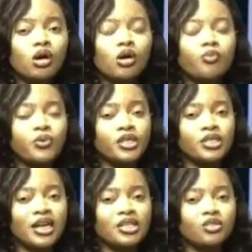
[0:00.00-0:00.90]
piece
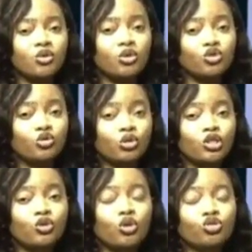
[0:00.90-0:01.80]
that is
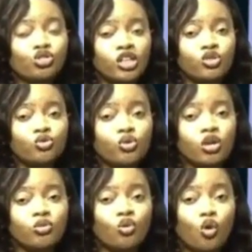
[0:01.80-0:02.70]
controlling or trying to
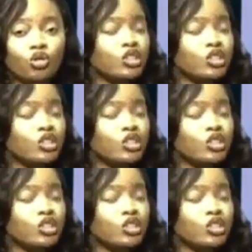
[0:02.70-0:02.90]
hold the